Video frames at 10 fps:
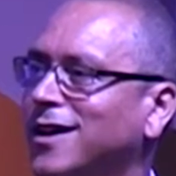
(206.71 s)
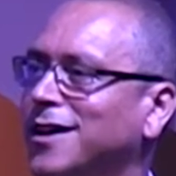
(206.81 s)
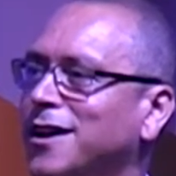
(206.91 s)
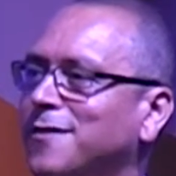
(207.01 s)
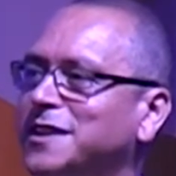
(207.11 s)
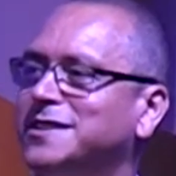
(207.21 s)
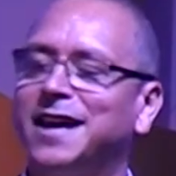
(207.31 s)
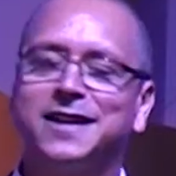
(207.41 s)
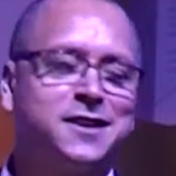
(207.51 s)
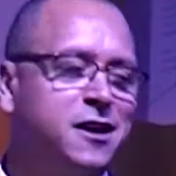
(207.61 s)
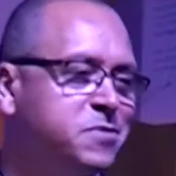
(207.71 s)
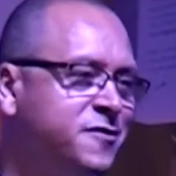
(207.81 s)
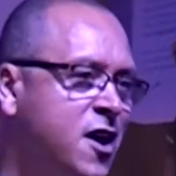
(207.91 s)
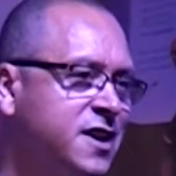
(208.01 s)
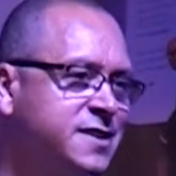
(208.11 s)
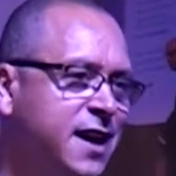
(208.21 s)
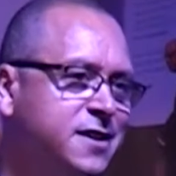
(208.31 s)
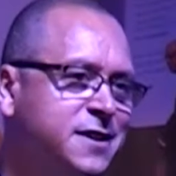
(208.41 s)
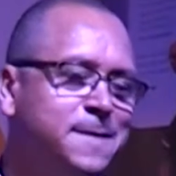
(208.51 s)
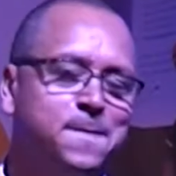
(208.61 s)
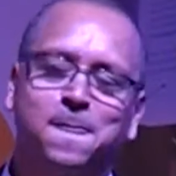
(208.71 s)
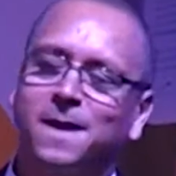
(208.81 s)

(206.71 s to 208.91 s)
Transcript: the sector, provider sector.